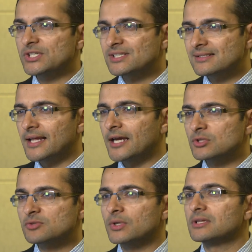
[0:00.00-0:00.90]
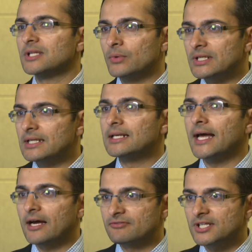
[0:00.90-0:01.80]
which is a language with, that we didn't
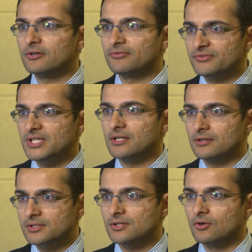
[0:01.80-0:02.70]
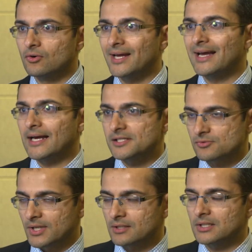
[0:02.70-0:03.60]
have 10 or 15 years ago as
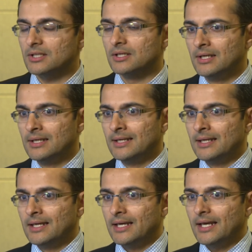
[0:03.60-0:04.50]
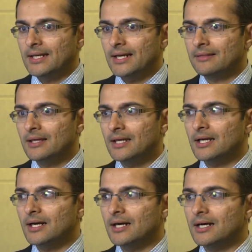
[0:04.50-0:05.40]
readily. And I
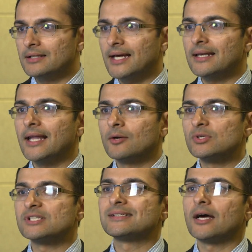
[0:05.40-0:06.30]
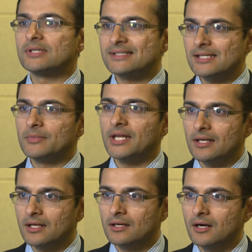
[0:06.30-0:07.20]
think uh, that language is now
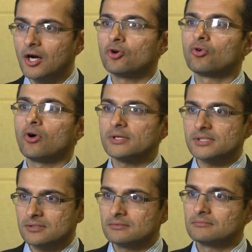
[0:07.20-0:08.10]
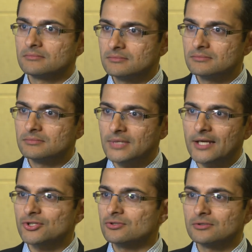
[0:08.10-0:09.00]
disseminating across
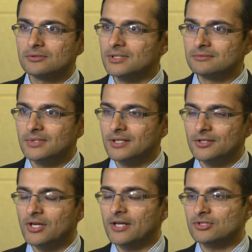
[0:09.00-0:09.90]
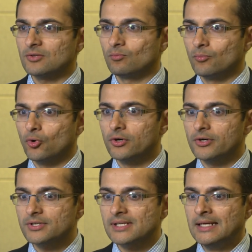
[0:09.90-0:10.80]
national and international
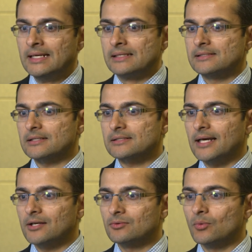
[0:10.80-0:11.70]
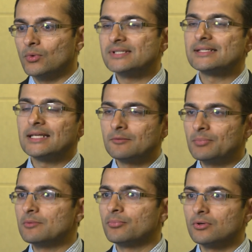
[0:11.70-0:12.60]
borders, such that we're seeing
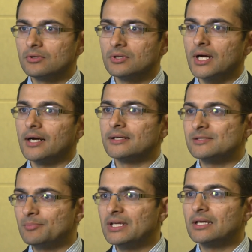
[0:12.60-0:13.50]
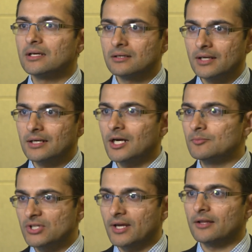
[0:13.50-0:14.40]
people uh, speak and
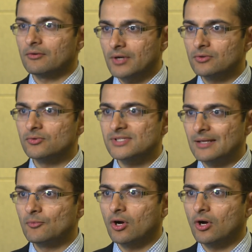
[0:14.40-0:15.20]
come together around those same